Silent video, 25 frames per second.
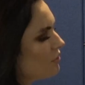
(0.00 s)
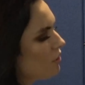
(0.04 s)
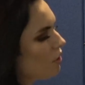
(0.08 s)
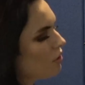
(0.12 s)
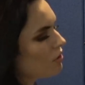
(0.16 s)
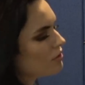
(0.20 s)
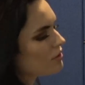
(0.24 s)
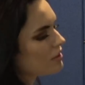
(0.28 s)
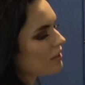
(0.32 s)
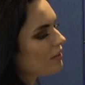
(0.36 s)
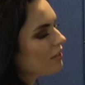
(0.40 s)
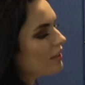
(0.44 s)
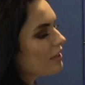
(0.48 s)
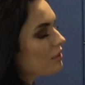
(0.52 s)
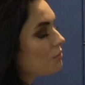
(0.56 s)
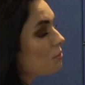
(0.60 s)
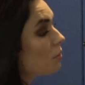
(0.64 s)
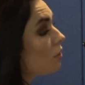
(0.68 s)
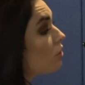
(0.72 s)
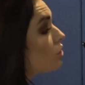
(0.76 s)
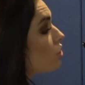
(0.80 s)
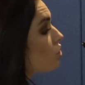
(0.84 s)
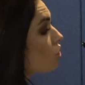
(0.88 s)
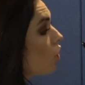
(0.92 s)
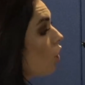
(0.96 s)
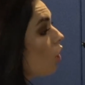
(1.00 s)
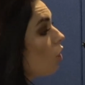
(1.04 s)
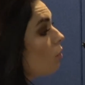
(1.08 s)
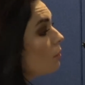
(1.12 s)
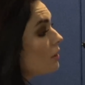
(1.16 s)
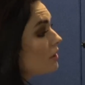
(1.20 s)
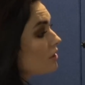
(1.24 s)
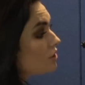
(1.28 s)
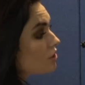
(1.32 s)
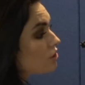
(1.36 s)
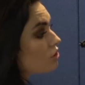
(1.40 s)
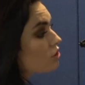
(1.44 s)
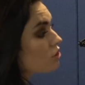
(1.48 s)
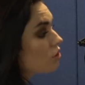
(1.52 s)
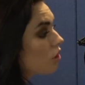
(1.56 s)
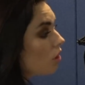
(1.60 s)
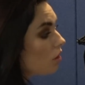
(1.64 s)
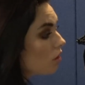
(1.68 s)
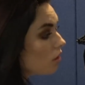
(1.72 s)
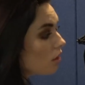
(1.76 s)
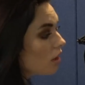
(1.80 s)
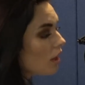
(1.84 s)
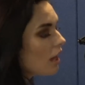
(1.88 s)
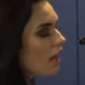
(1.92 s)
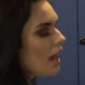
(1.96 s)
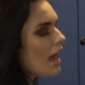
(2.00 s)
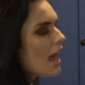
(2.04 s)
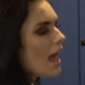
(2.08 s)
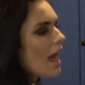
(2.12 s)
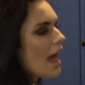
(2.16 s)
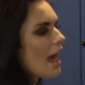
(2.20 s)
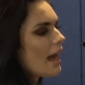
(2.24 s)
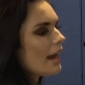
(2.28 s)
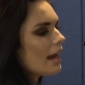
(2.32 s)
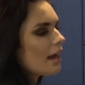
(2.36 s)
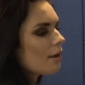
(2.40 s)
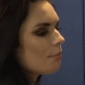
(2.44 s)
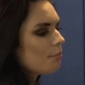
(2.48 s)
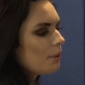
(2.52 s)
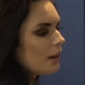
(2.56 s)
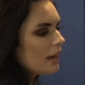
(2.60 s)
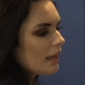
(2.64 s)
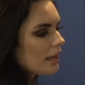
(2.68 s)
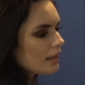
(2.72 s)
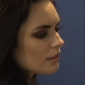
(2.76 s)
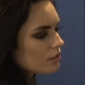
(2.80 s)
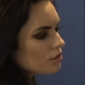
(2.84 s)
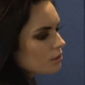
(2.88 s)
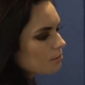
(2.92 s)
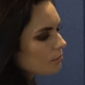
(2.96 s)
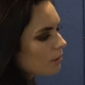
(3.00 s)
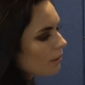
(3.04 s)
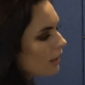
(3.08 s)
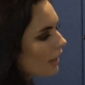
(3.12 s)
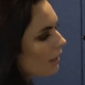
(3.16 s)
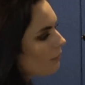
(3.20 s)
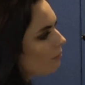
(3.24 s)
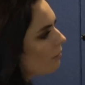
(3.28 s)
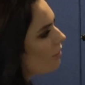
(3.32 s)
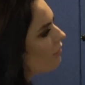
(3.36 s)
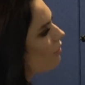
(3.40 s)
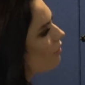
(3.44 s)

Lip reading: songs and this one just always stuck, and I played something like My